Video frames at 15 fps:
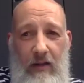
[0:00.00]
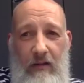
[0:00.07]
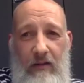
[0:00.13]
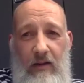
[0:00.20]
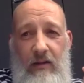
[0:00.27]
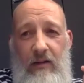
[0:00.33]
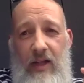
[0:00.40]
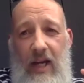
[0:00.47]
to
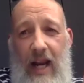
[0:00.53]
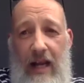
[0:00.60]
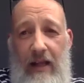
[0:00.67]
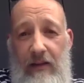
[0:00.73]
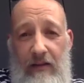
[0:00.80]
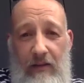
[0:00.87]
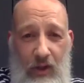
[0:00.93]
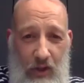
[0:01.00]

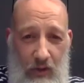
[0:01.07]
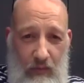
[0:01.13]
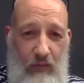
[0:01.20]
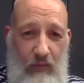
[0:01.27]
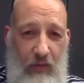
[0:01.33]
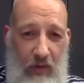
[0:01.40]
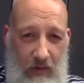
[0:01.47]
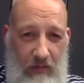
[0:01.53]
tell
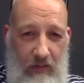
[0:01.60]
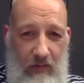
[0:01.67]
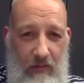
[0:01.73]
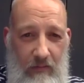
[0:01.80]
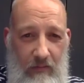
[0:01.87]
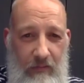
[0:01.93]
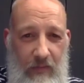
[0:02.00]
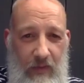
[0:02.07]
children
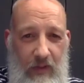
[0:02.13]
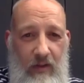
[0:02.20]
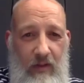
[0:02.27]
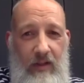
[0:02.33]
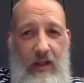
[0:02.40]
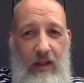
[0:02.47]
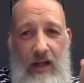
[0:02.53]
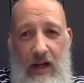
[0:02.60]
to
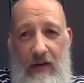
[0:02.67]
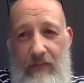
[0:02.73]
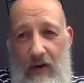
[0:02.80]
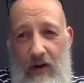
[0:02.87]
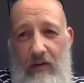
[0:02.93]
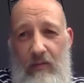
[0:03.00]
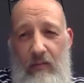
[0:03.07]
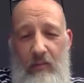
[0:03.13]

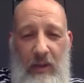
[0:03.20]
deliver